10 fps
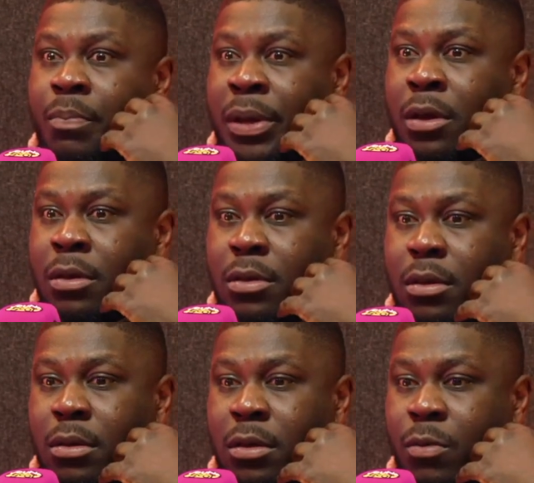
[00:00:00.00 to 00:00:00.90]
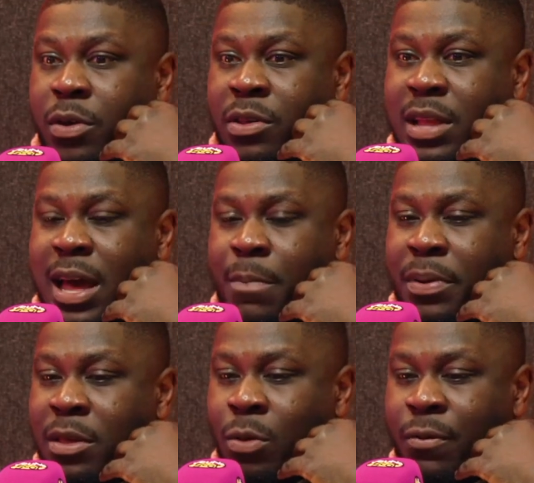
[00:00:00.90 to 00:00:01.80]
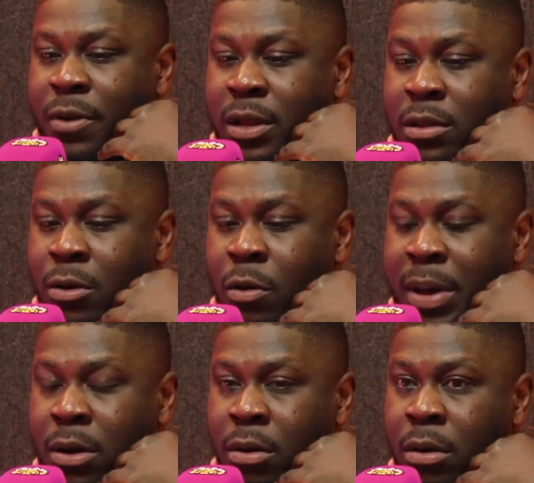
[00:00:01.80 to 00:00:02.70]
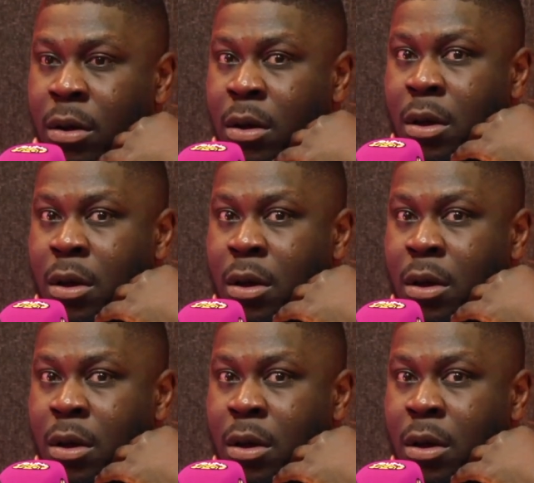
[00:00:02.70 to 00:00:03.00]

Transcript: because see what used to happen, it's so funny to look back on,